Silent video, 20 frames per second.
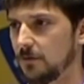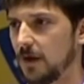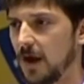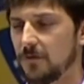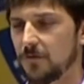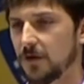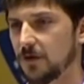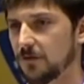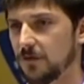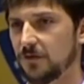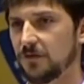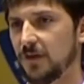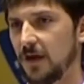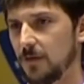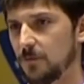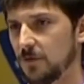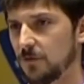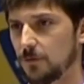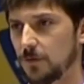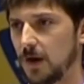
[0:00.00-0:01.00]
Africa's the
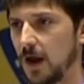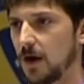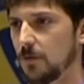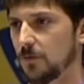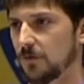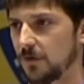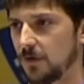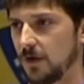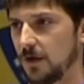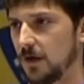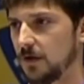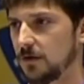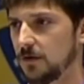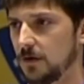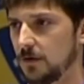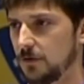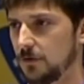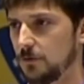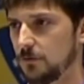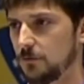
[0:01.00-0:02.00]
same as when I was a kid.
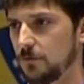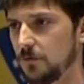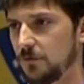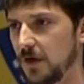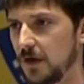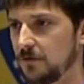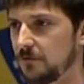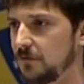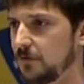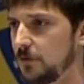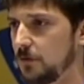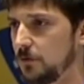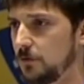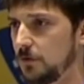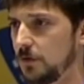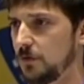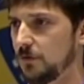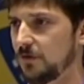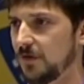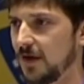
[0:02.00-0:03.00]
You send
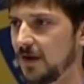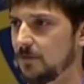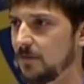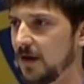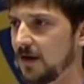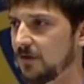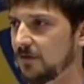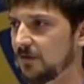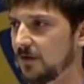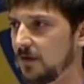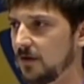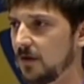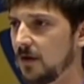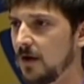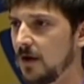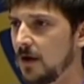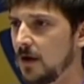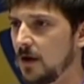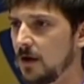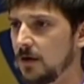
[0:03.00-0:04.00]
food, you send medicine.
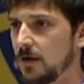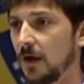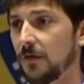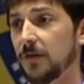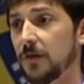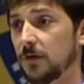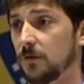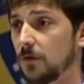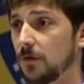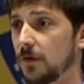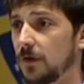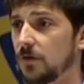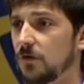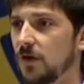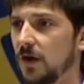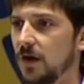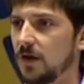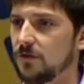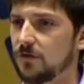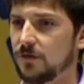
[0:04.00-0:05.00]
Nothing really
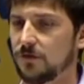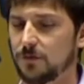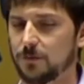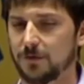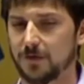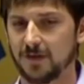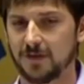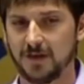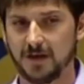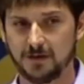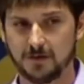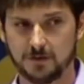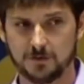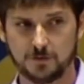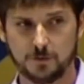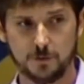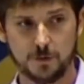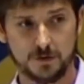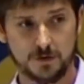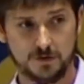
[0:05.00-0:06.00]
changes. Well, the thing
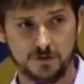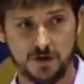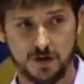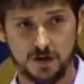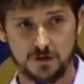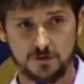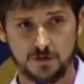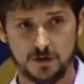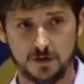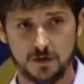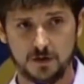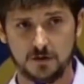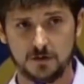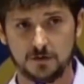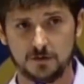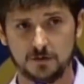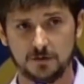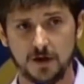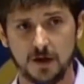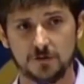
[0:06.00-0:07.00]
that's going to change it
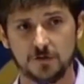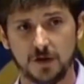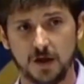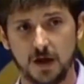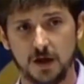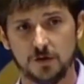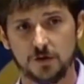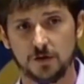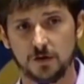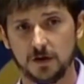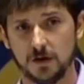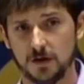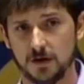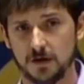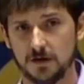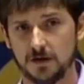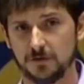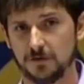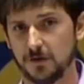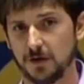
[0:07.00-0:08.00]
is education, and
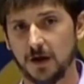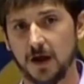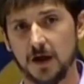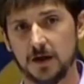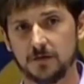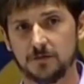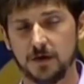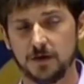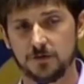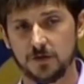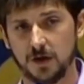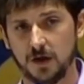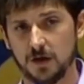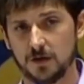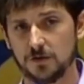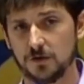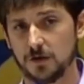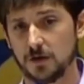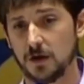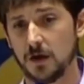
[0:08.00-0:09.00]
a different kind of
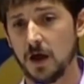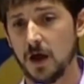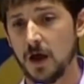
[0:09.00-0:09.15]
education.